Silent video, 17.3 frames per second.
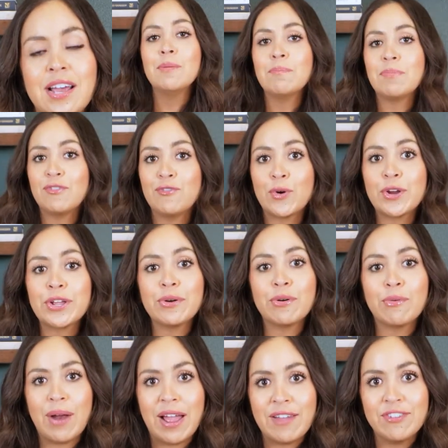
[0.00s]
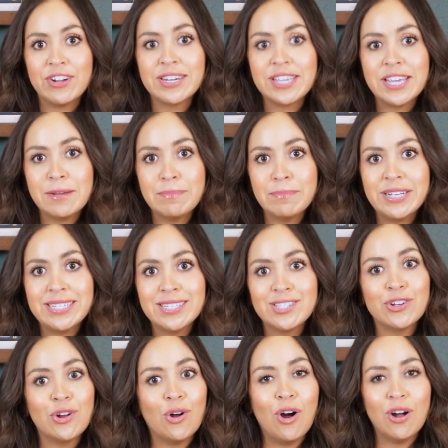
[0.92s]
Before you arrive on campus,
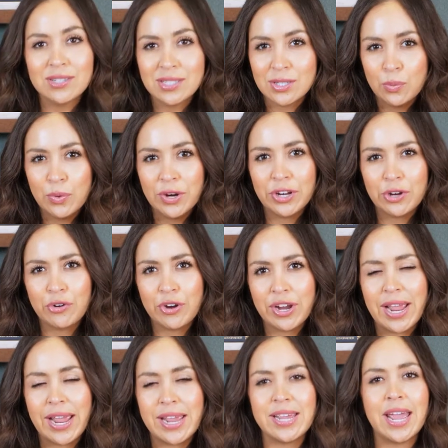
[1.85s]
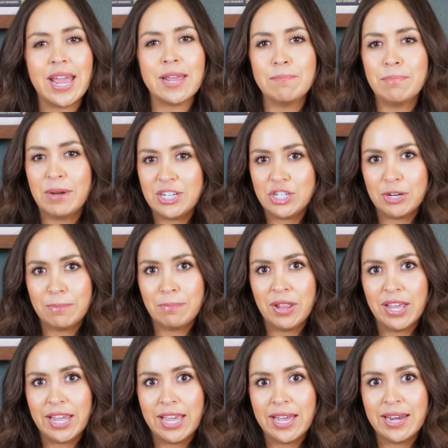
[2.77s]
you'll also want to create a budget
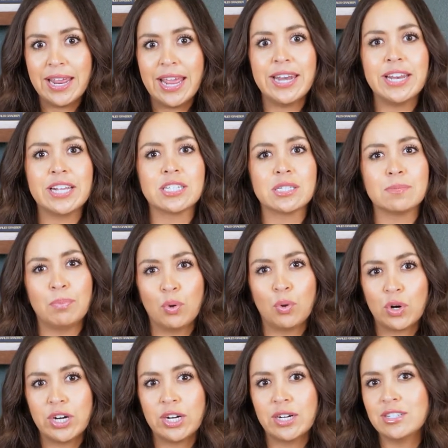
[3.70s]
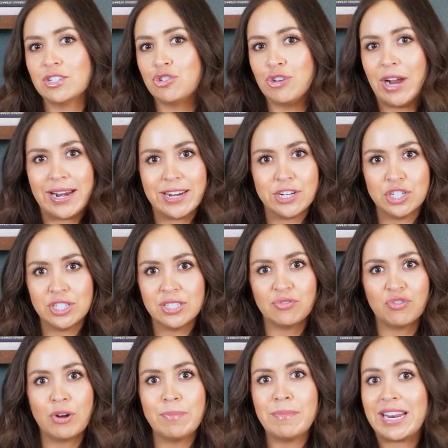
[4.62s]
plan and explore strategies
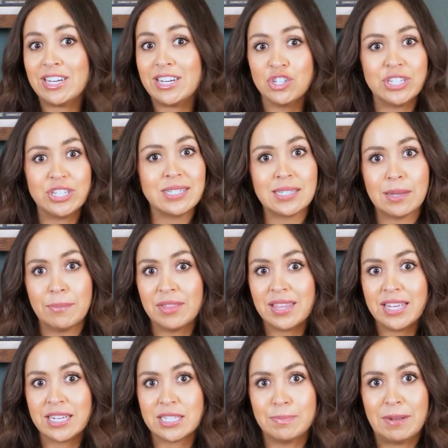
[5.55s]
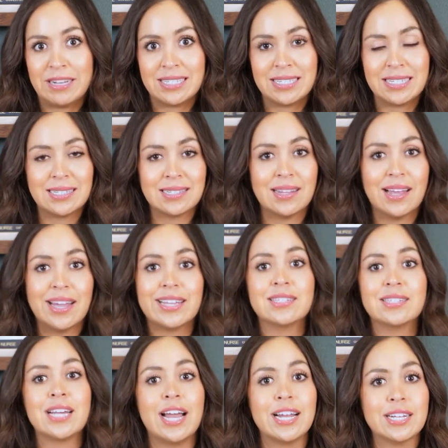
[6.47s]
for managing some of the expenses like
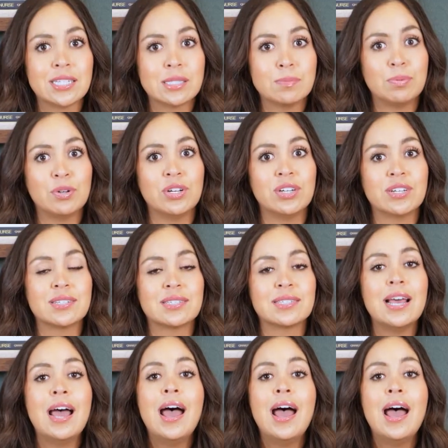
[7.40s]
textbooks,